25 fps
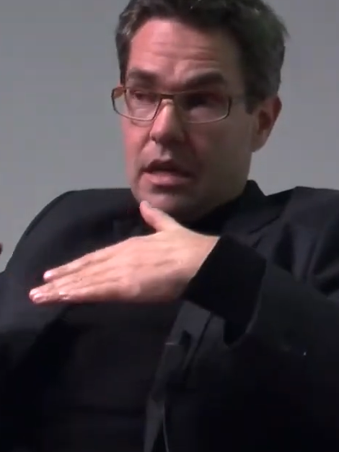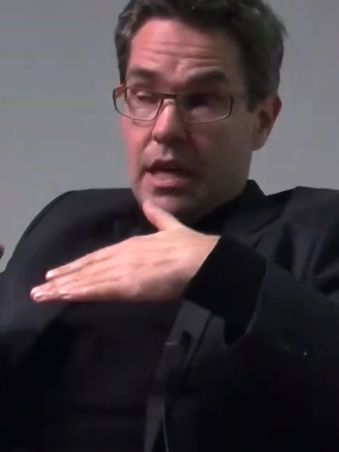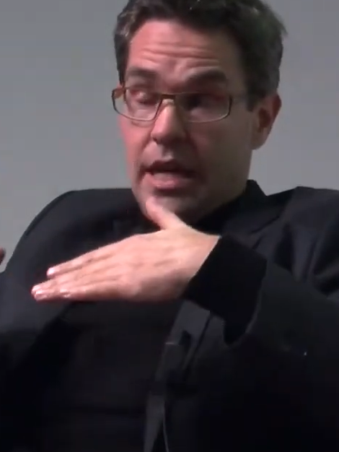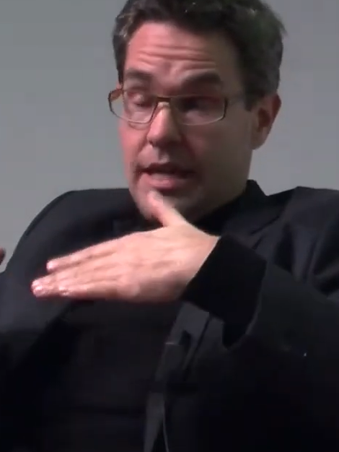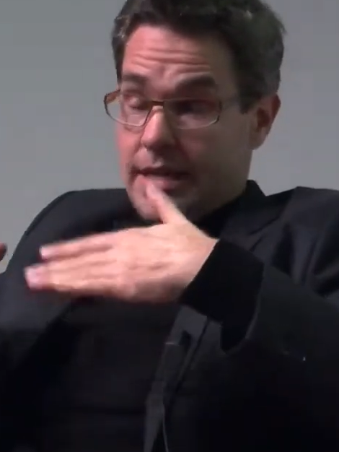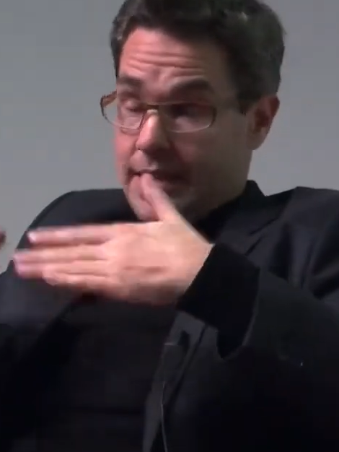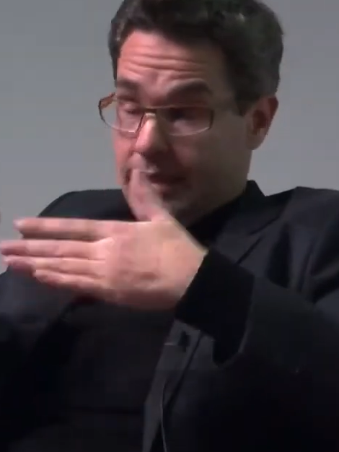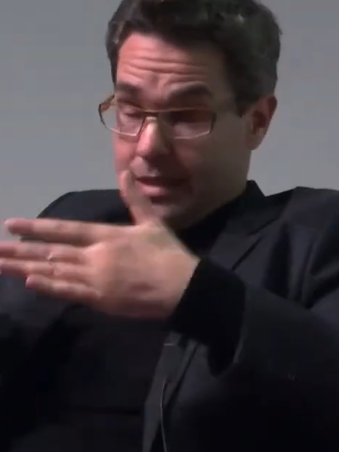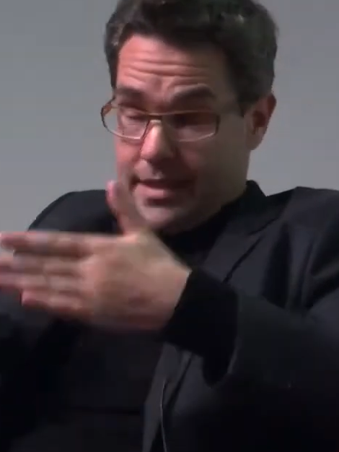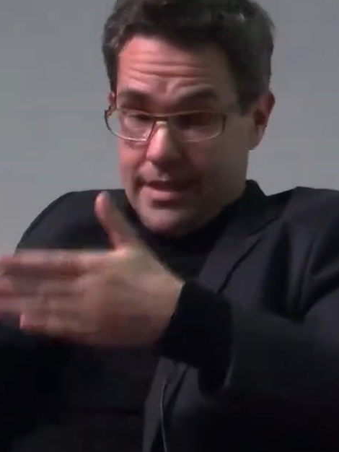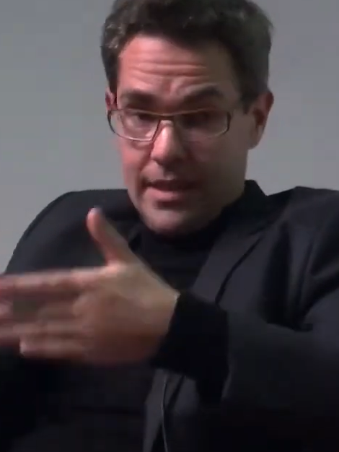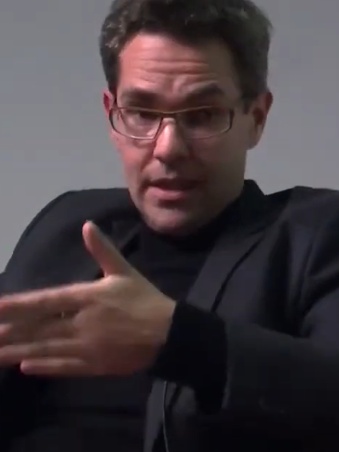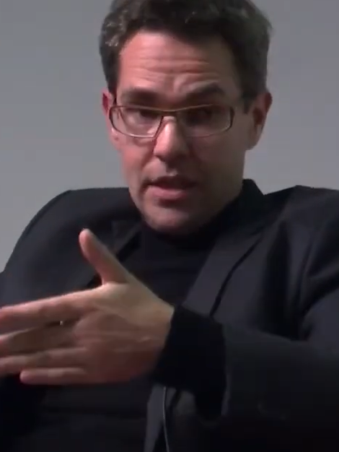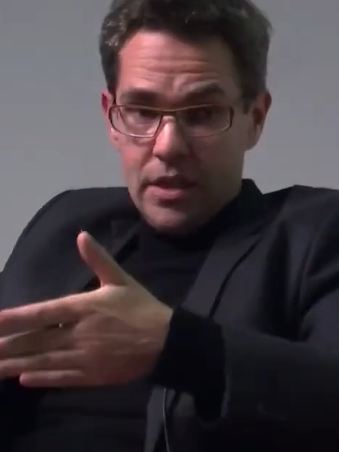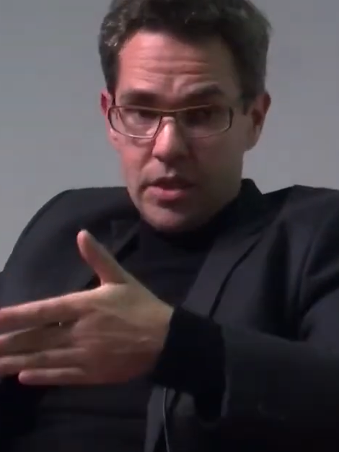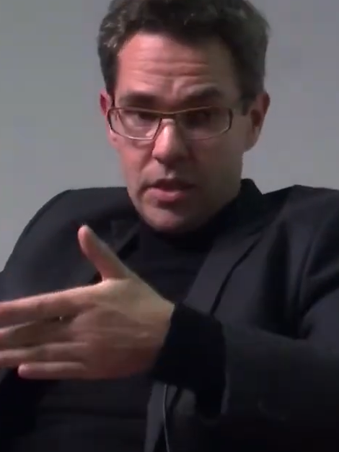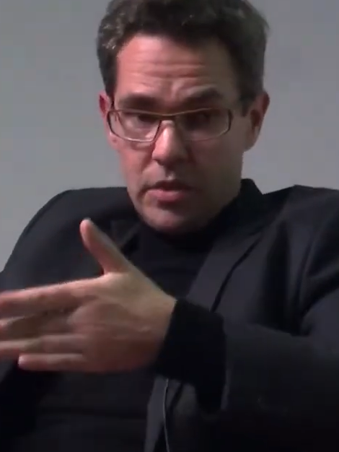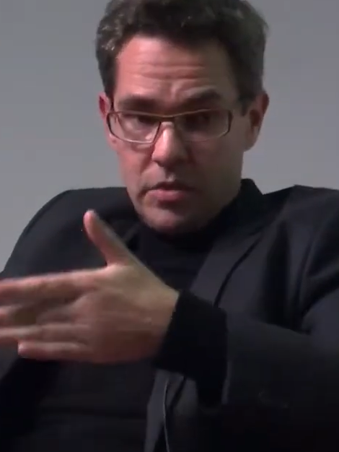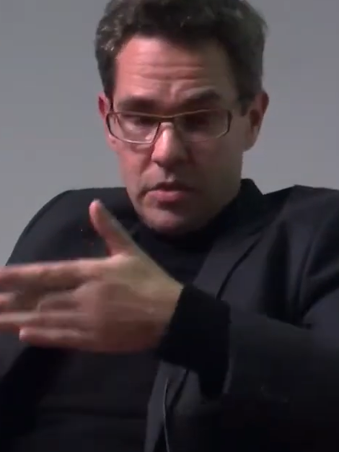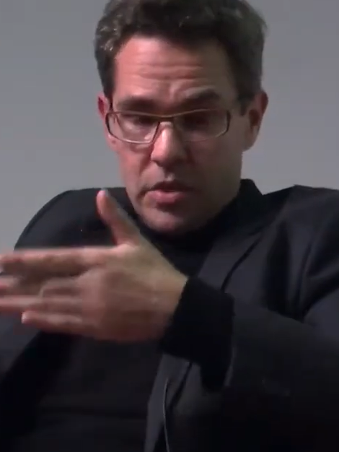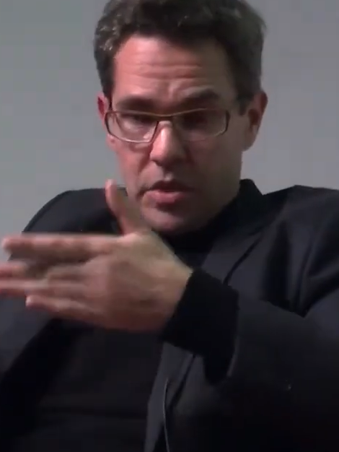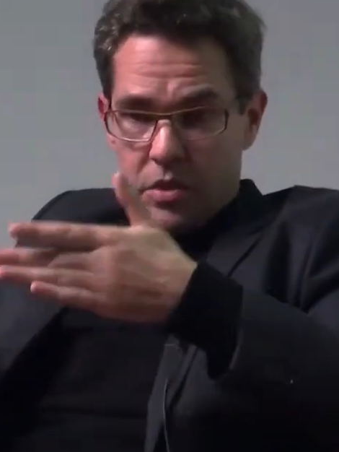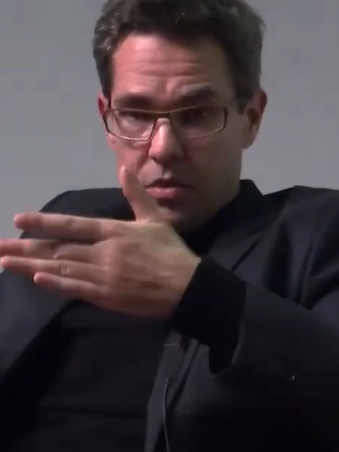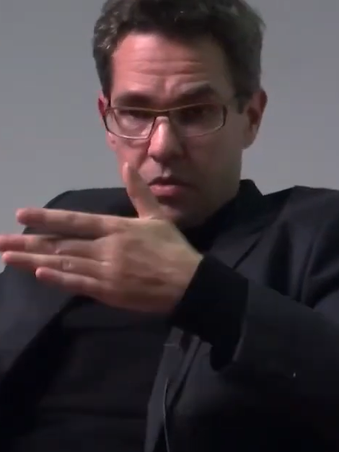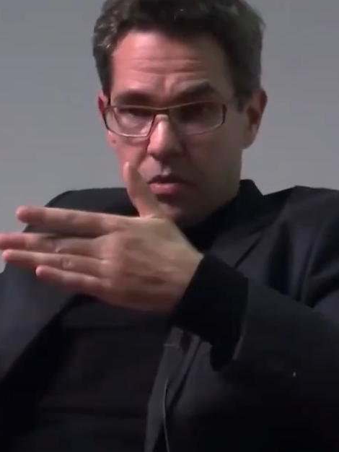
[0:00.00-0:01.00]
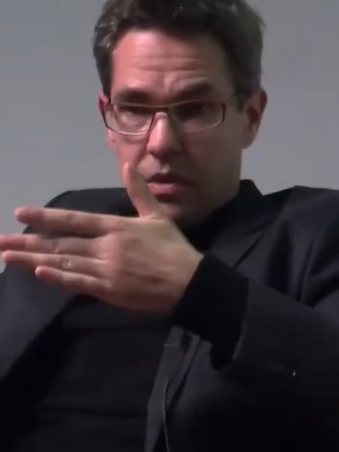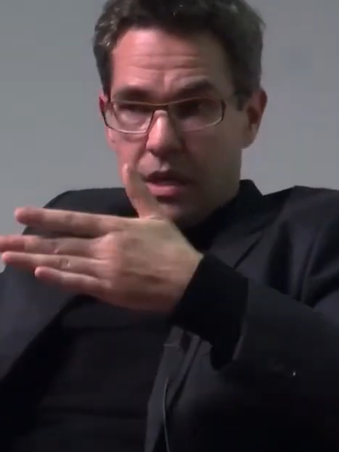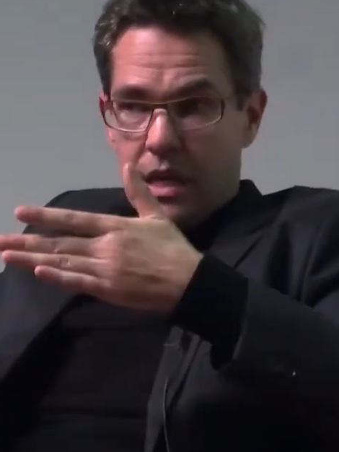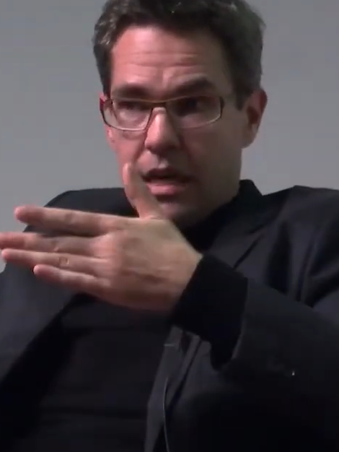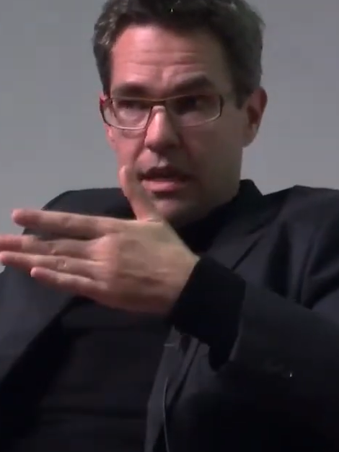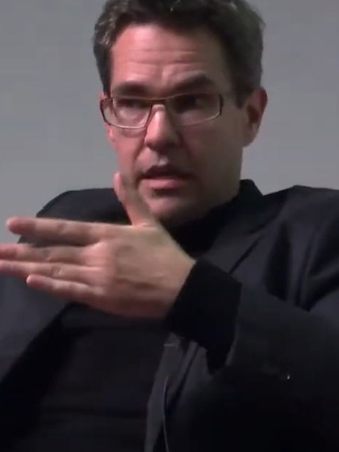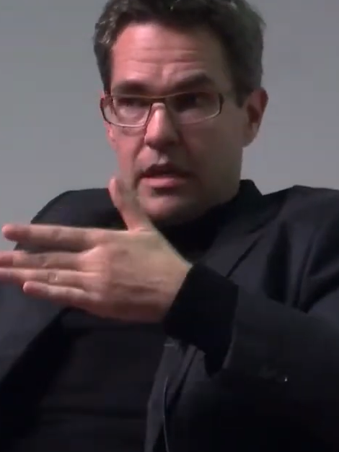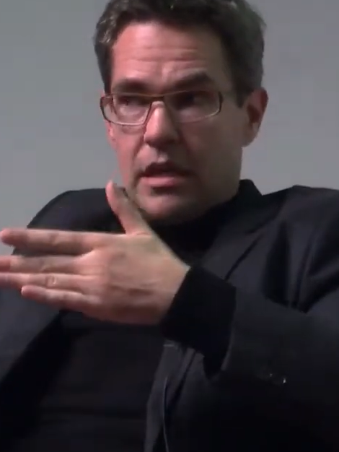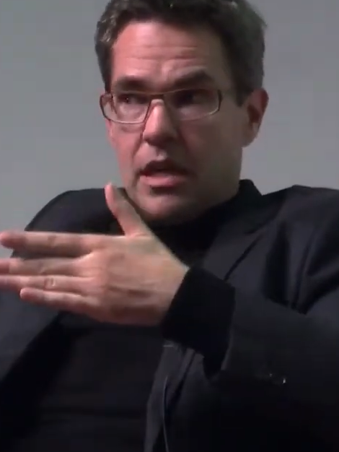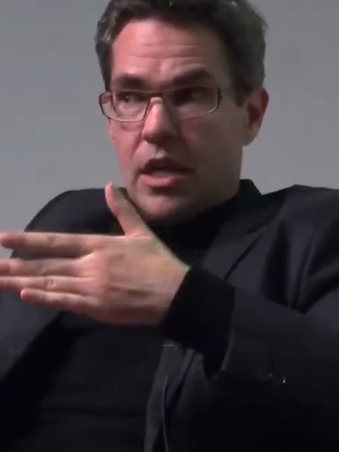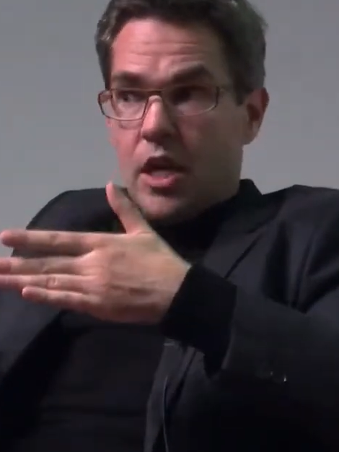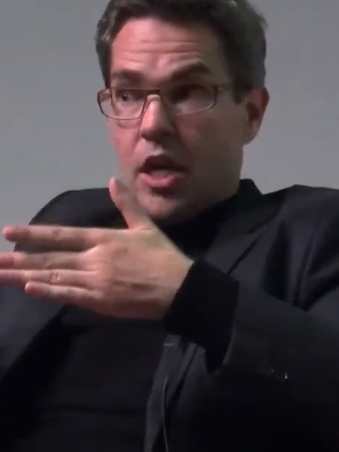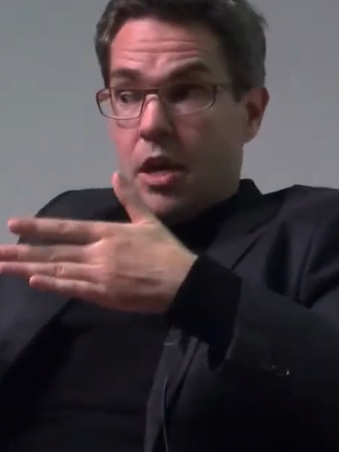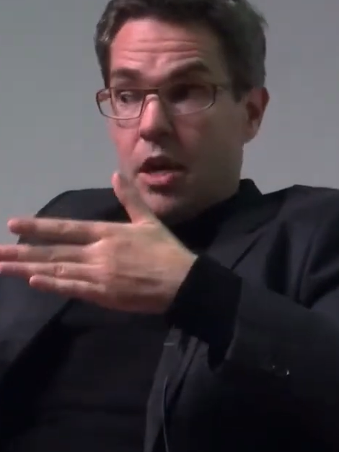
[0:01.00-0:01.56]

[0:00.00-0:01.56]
I still don't do that,